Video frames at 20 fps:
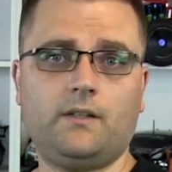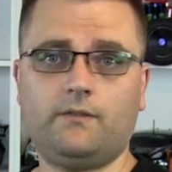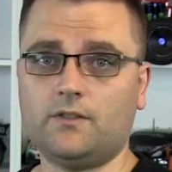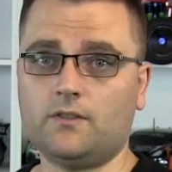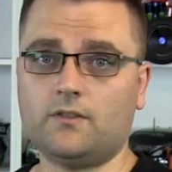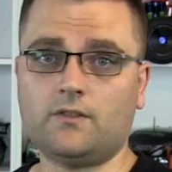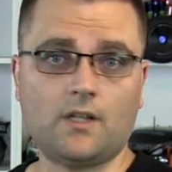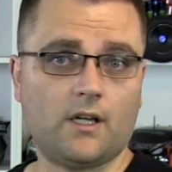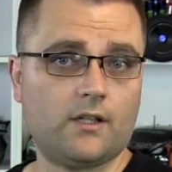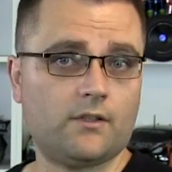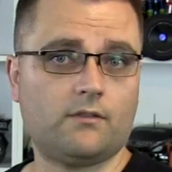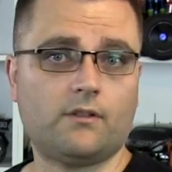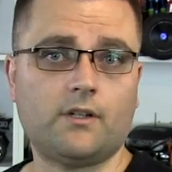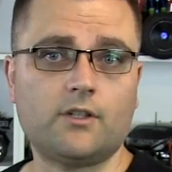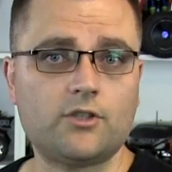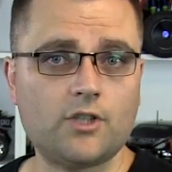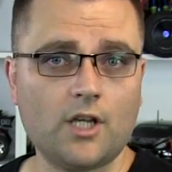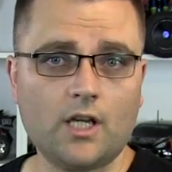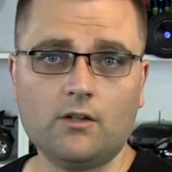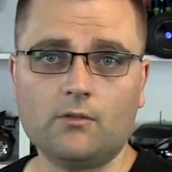even start your
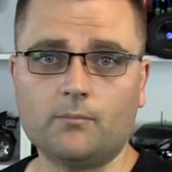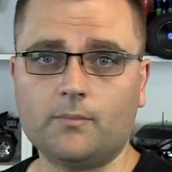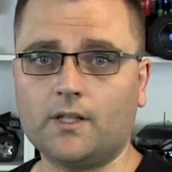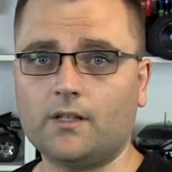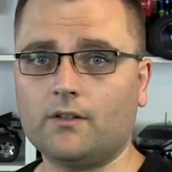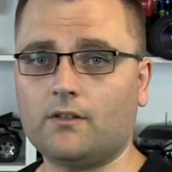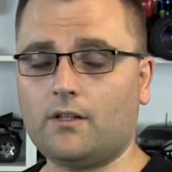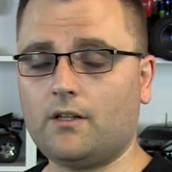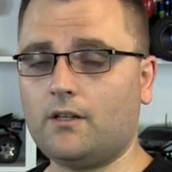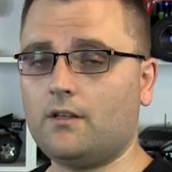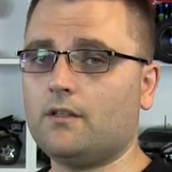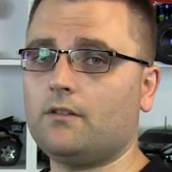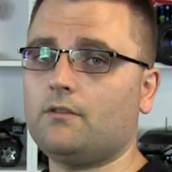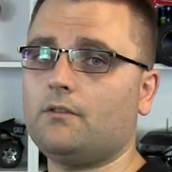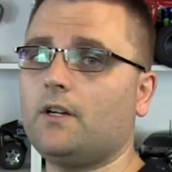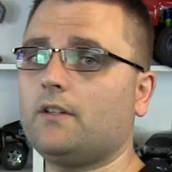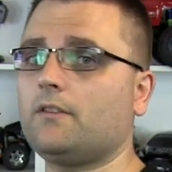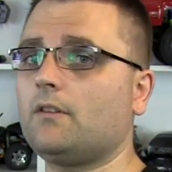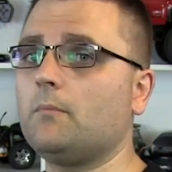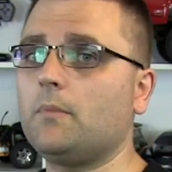own channel. Because I know that
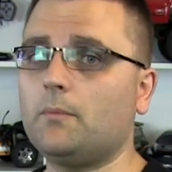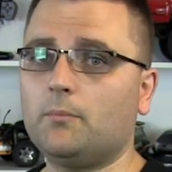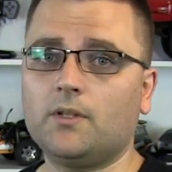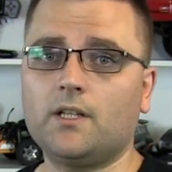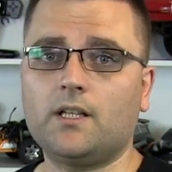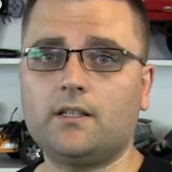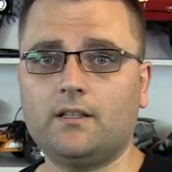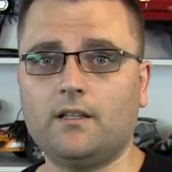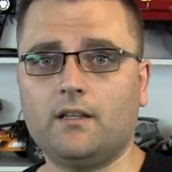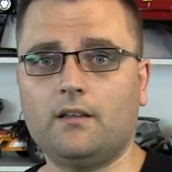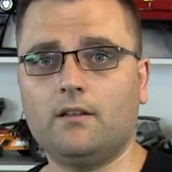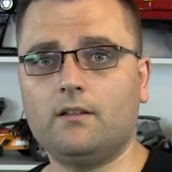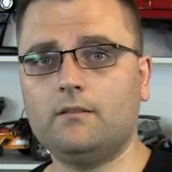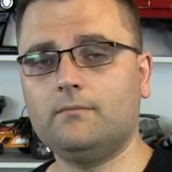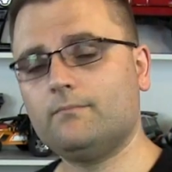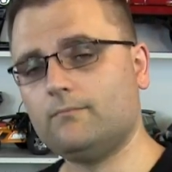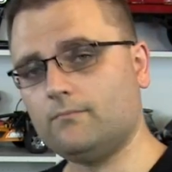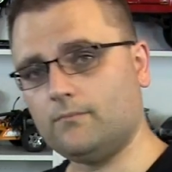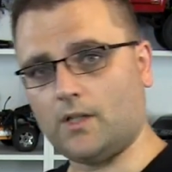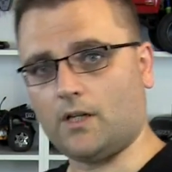there are some people out there that
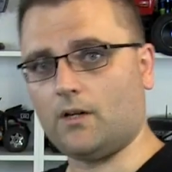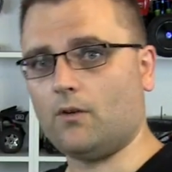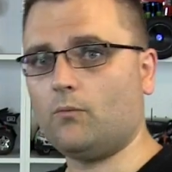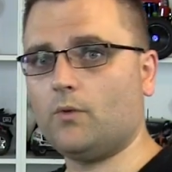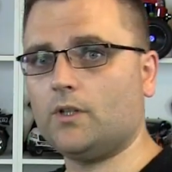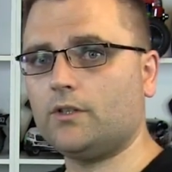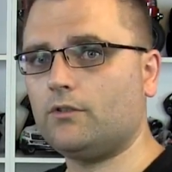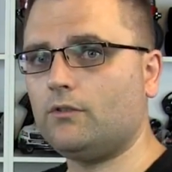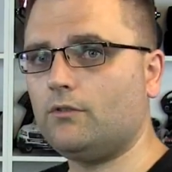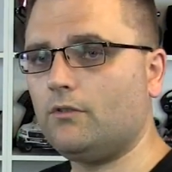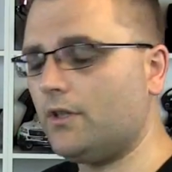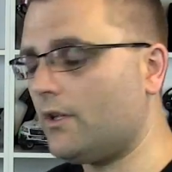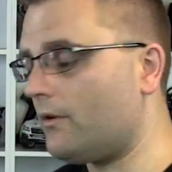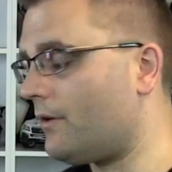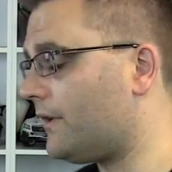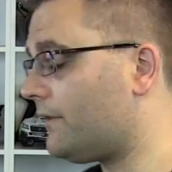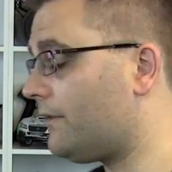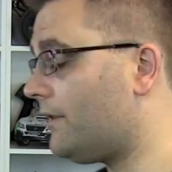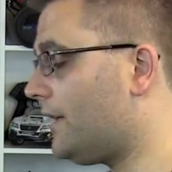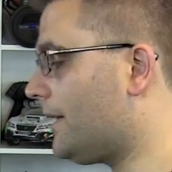you know want to do their
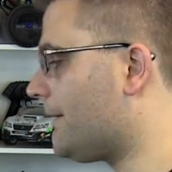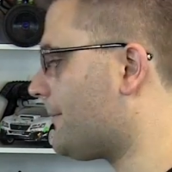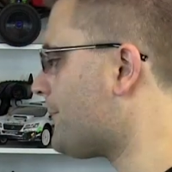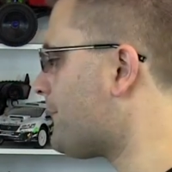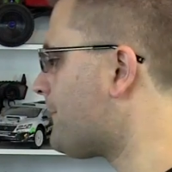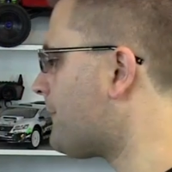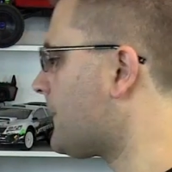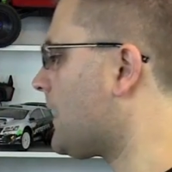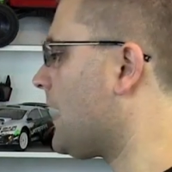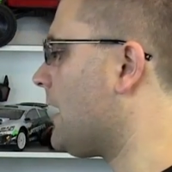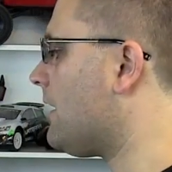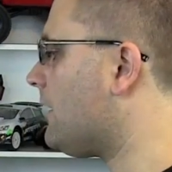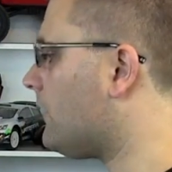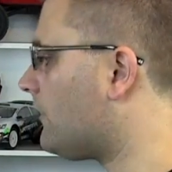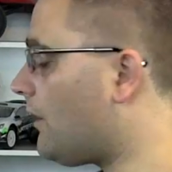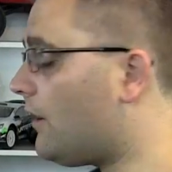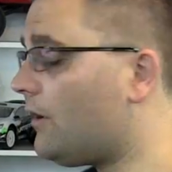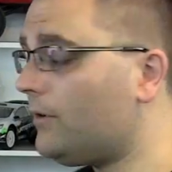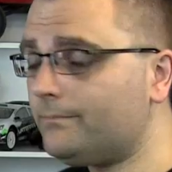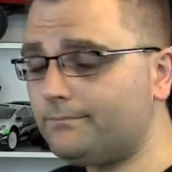own thing.
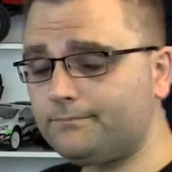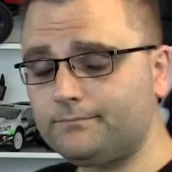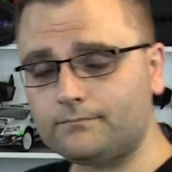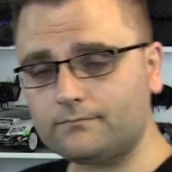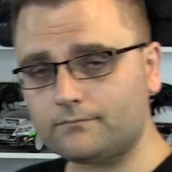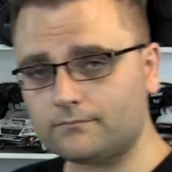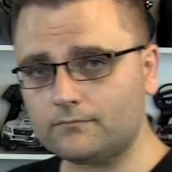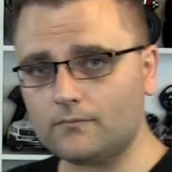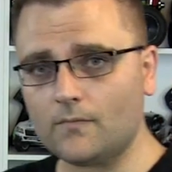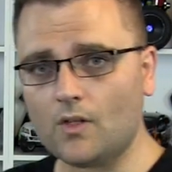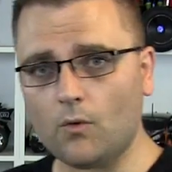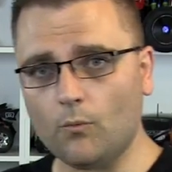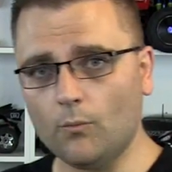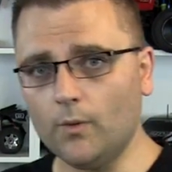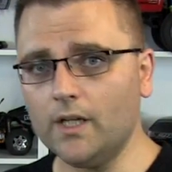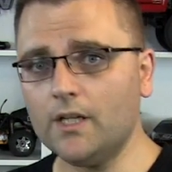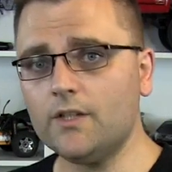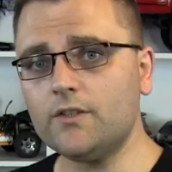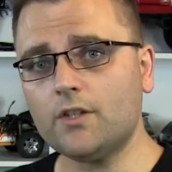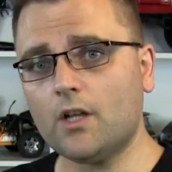So
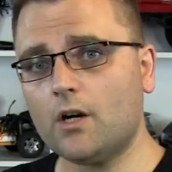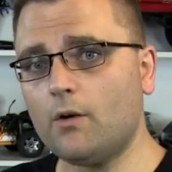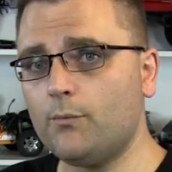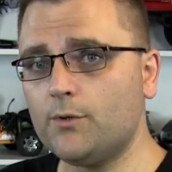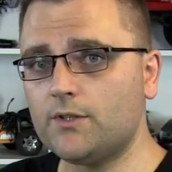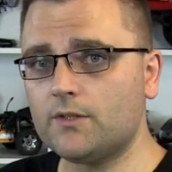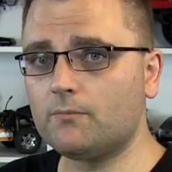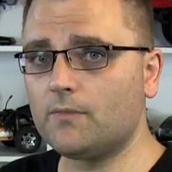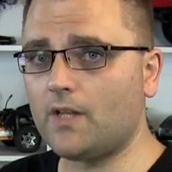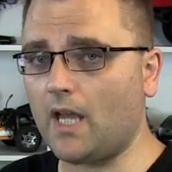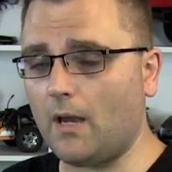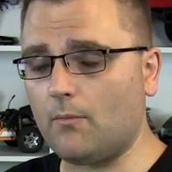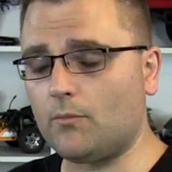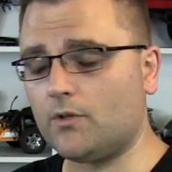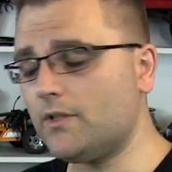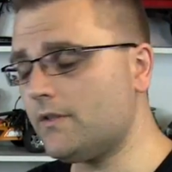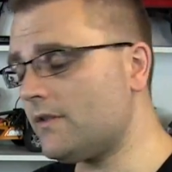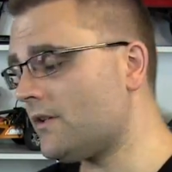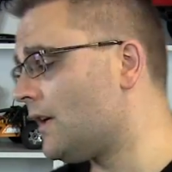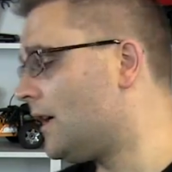we're going to start off with some
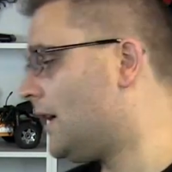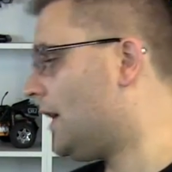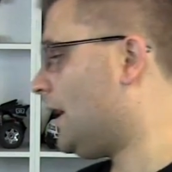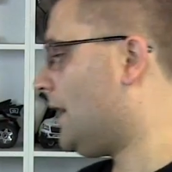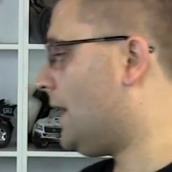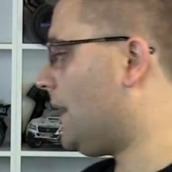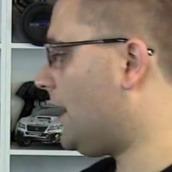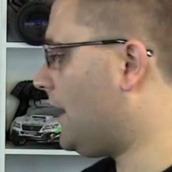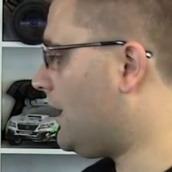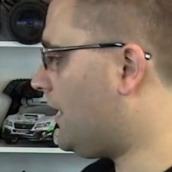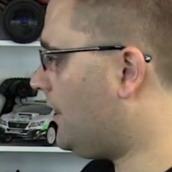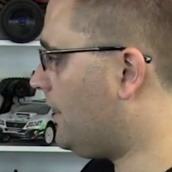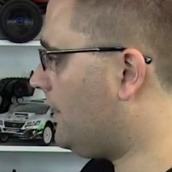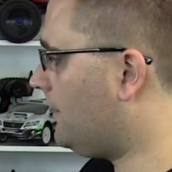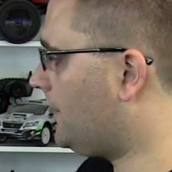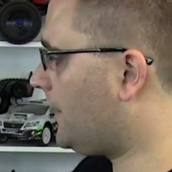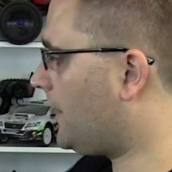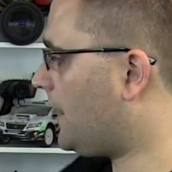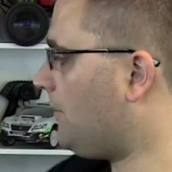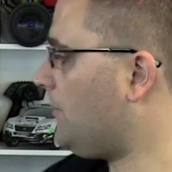cameras.
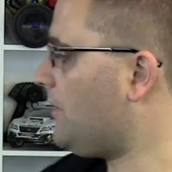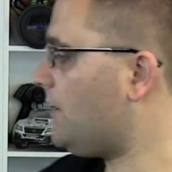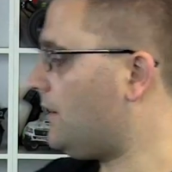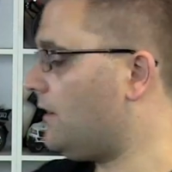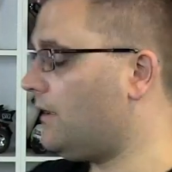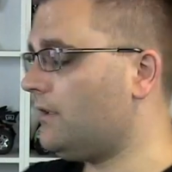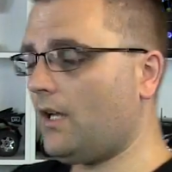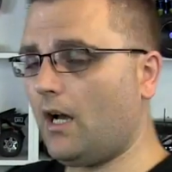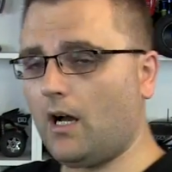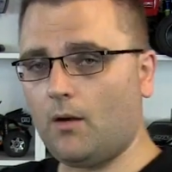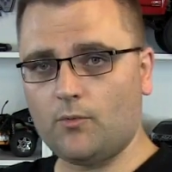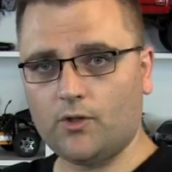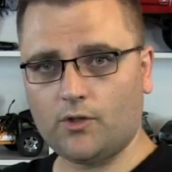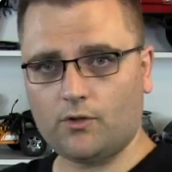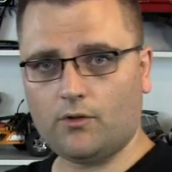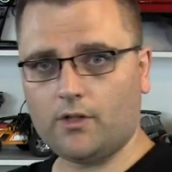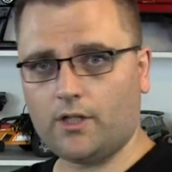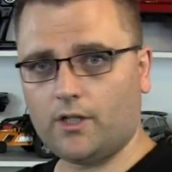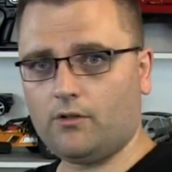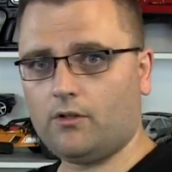Uh, the camera that I'm
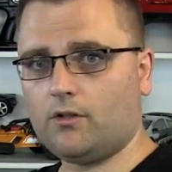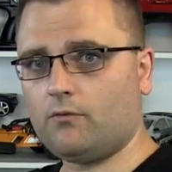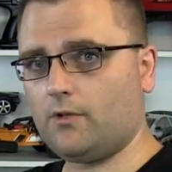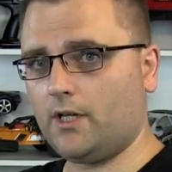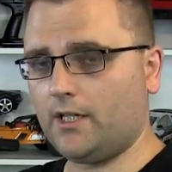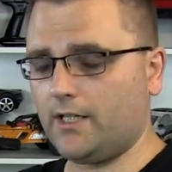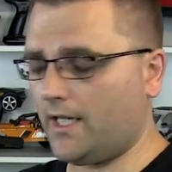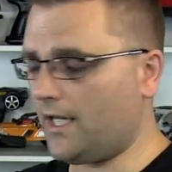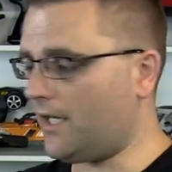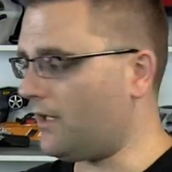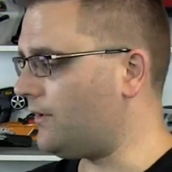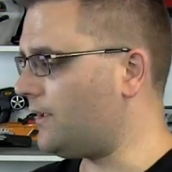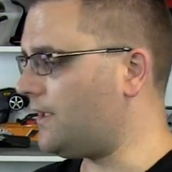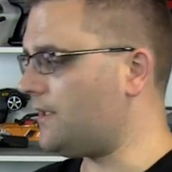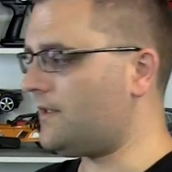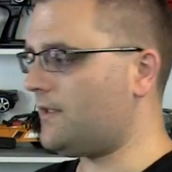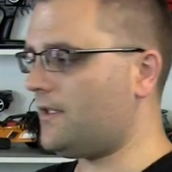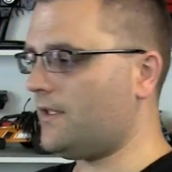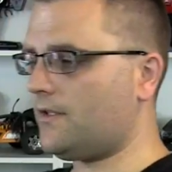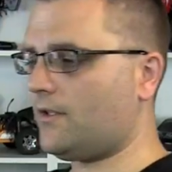recording on right now
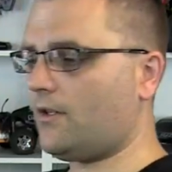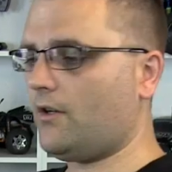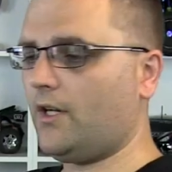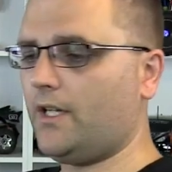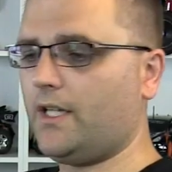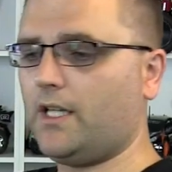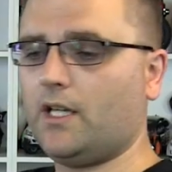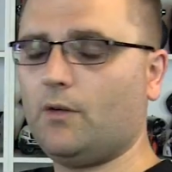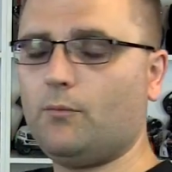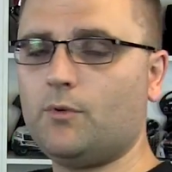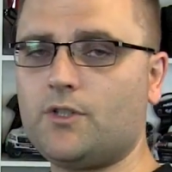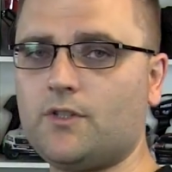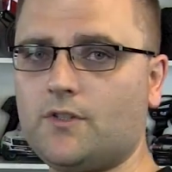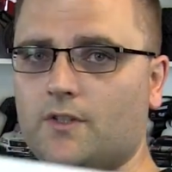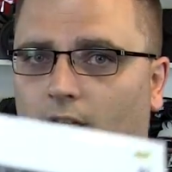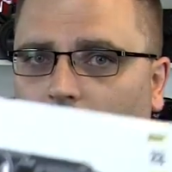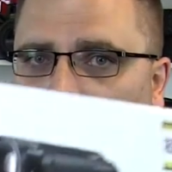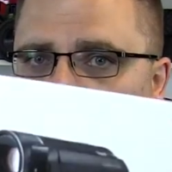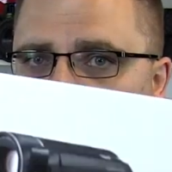is this guy here, which is the